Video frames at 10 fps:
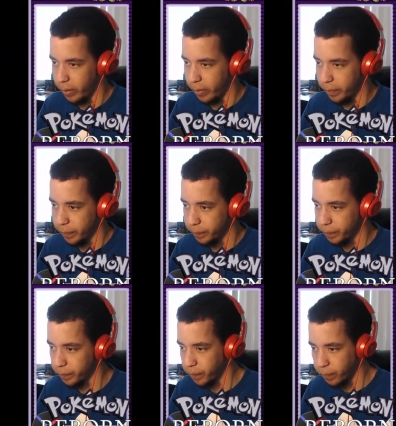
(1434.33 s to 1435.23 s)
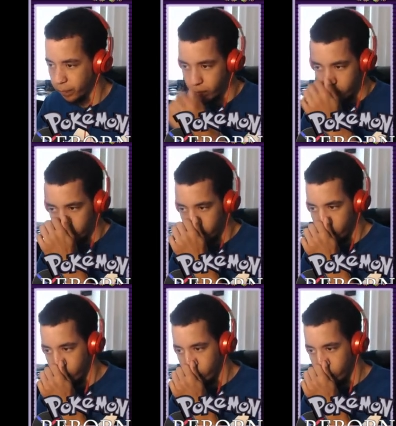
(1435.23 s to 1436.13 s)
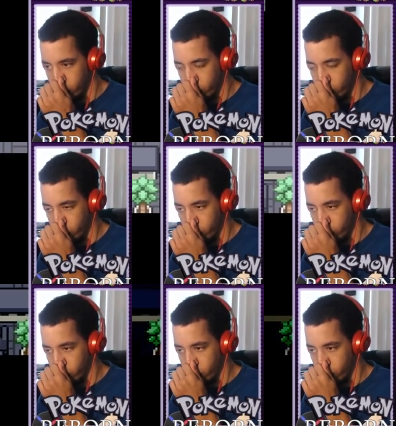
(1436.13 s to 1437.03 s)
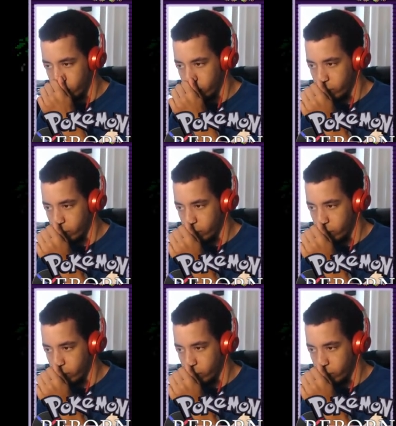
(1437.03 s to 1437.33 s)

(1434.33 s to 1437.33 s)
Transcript: Nothing is said.